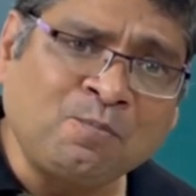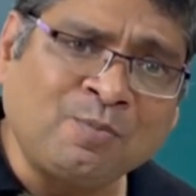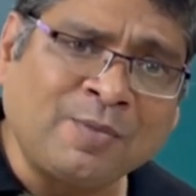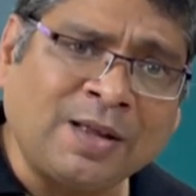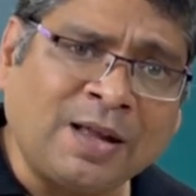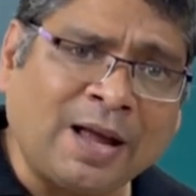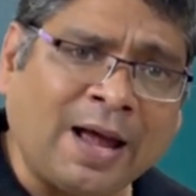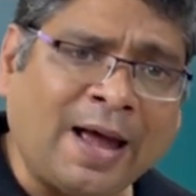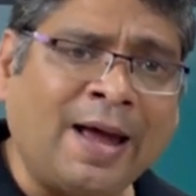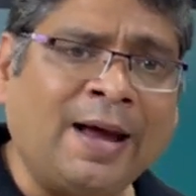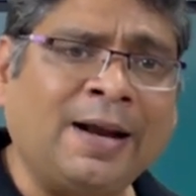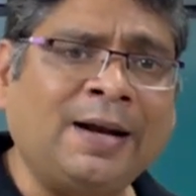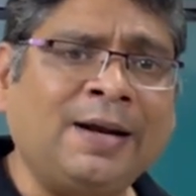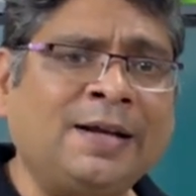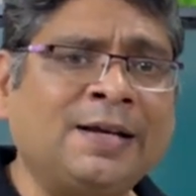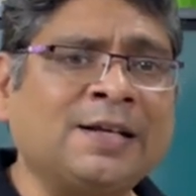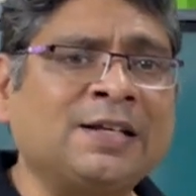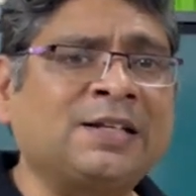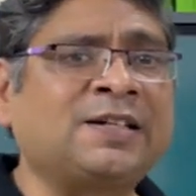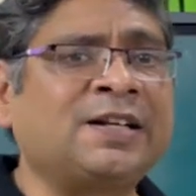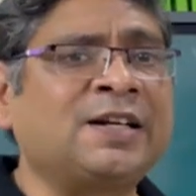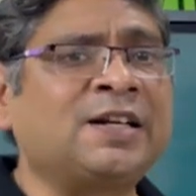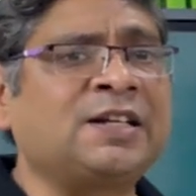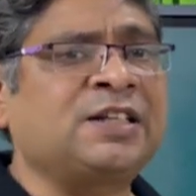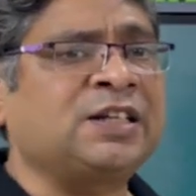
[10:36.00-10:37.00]
and
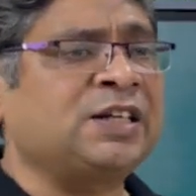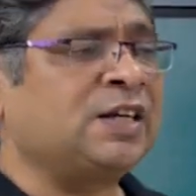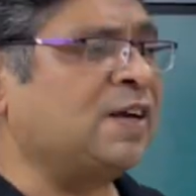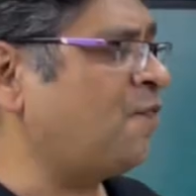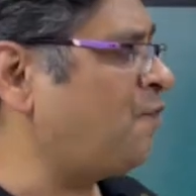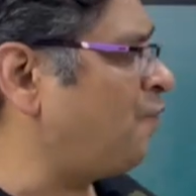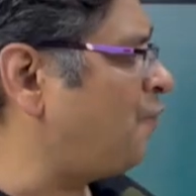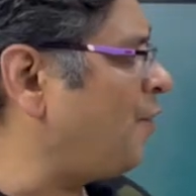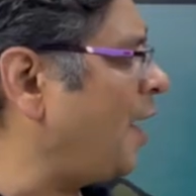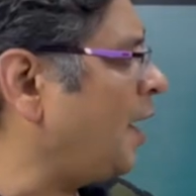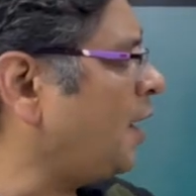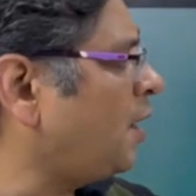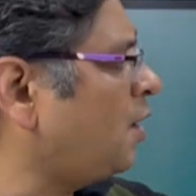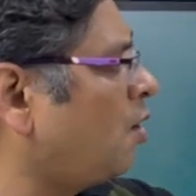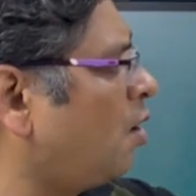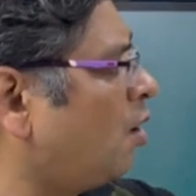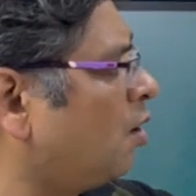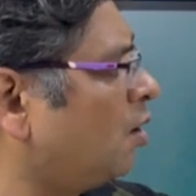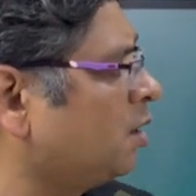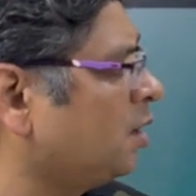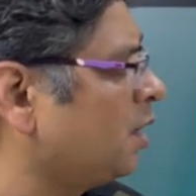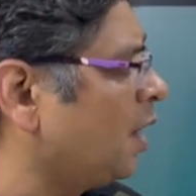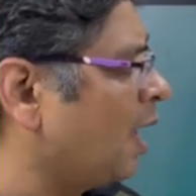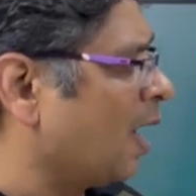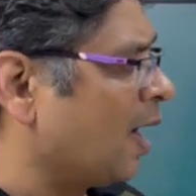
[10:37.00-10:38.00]
hysteresis effect
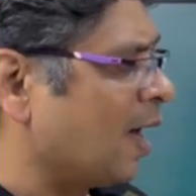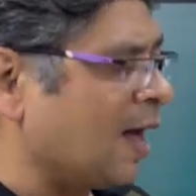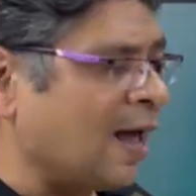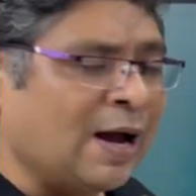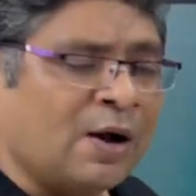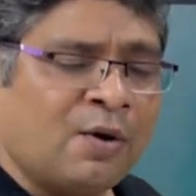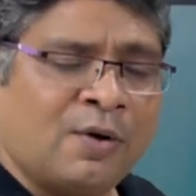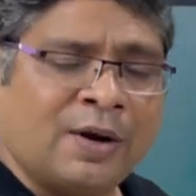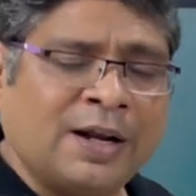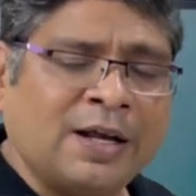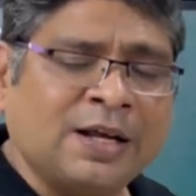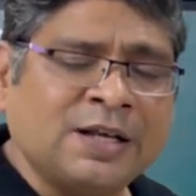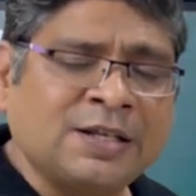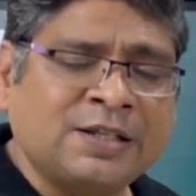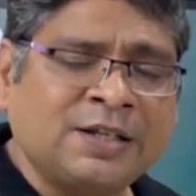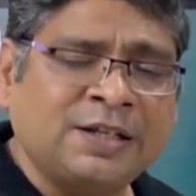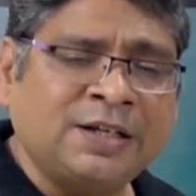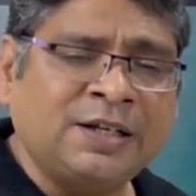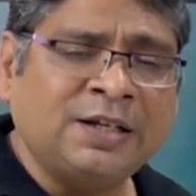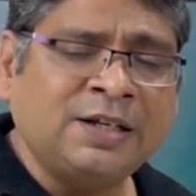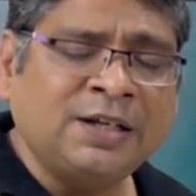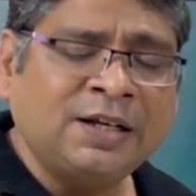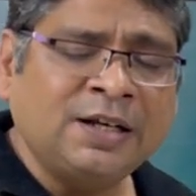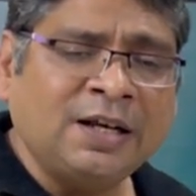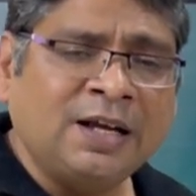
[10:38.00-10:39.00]
on the
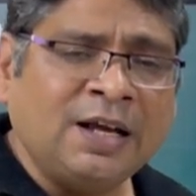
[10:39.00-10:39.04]
accuracy,